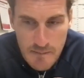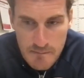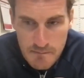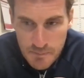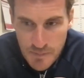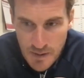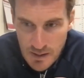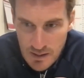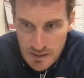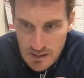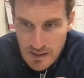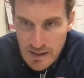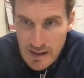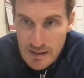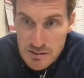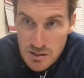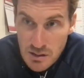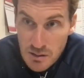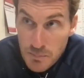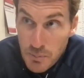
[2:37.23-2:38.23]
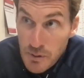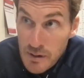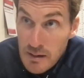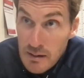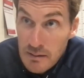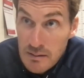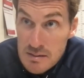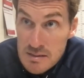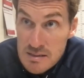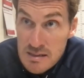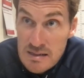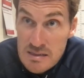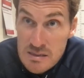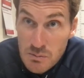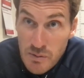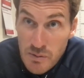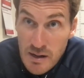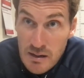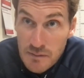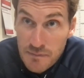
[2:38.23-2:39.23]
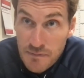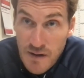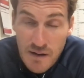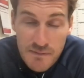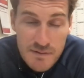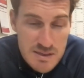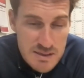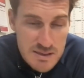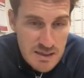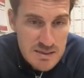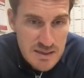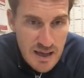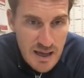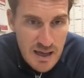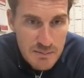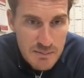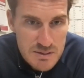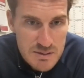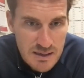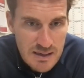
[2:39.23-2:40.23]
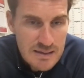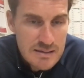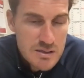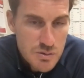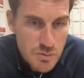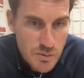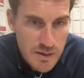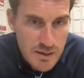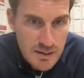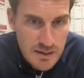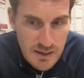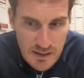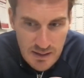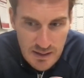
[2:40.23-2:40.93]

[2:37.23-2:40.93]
You get to the point in the season where you're 5 or 6 games into it